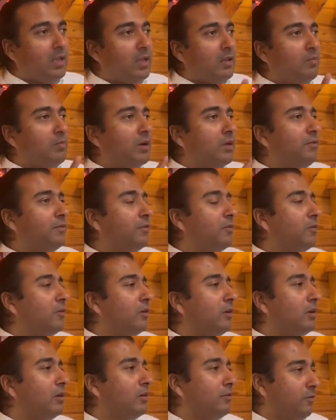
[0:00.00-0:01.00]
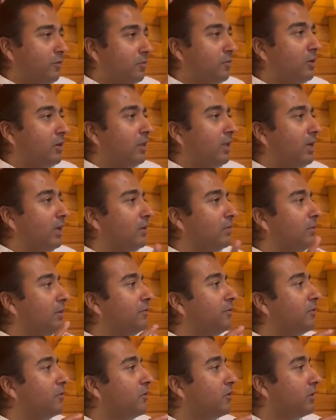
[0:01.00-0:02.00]
But for Moggallana. But
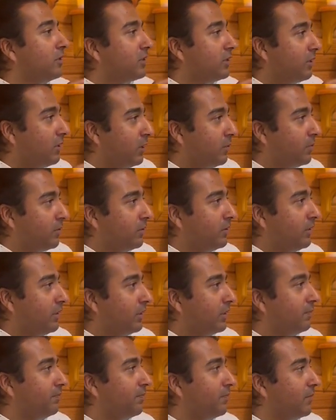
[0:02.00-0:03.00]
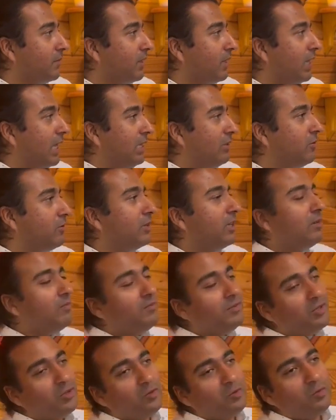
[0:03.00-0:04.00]
for Sariputta, it took him
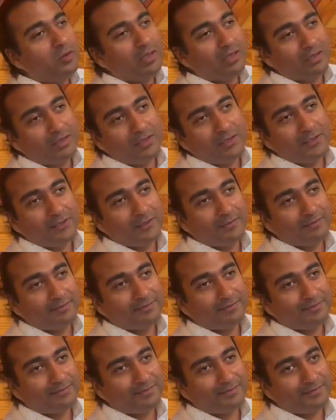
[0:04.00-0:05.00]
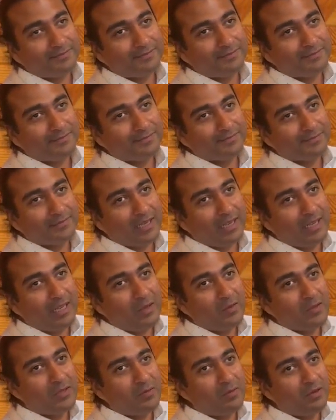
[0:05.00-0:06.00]
2 weeks. He
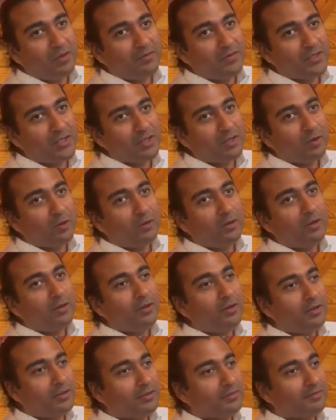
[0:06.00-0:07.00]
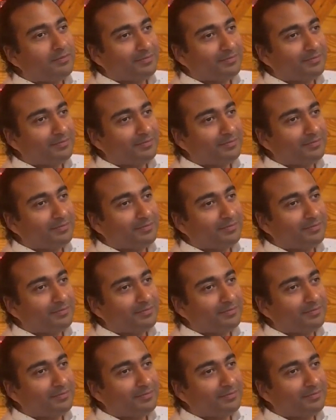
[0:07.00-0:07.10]
was a bit of a slow learner.